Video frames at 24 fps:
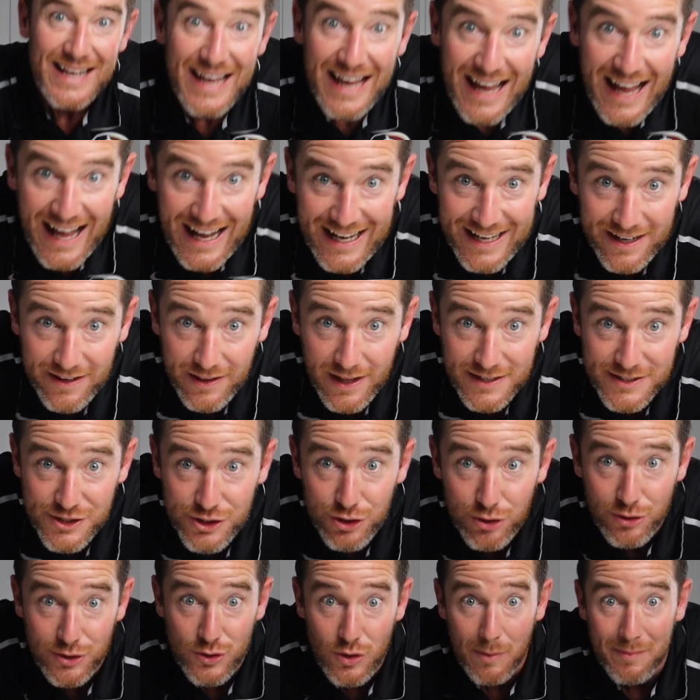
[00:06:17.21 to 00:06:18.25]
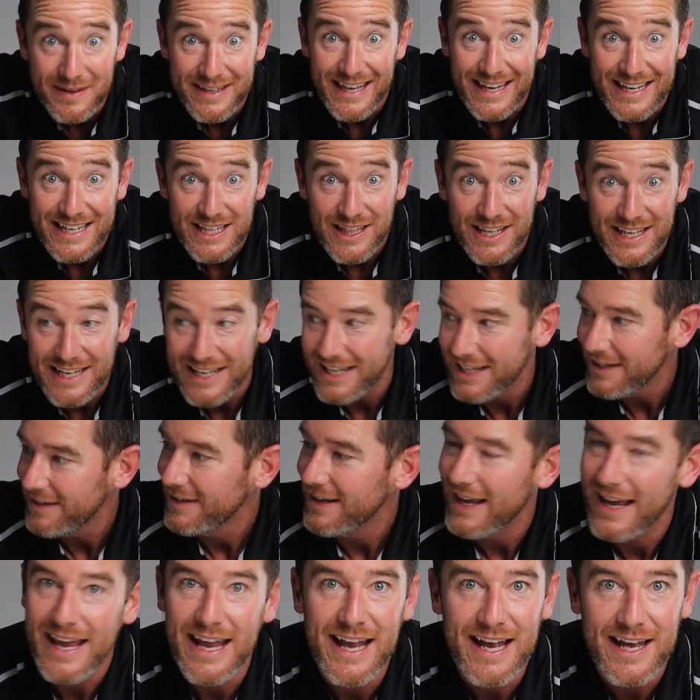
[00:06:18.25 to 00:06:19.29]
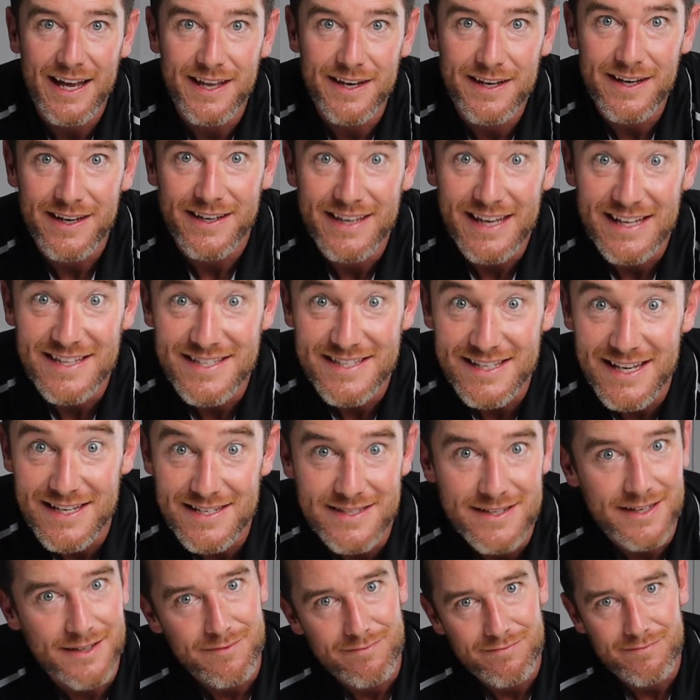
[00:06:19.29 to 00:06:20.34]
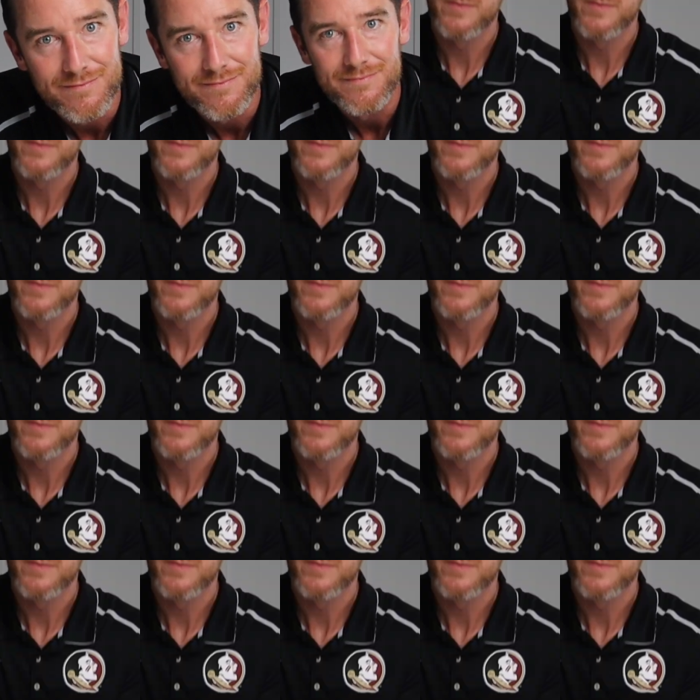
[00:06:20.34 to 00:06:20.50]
I got a lot to do, so I'm gonna get cleaning and get seasoning.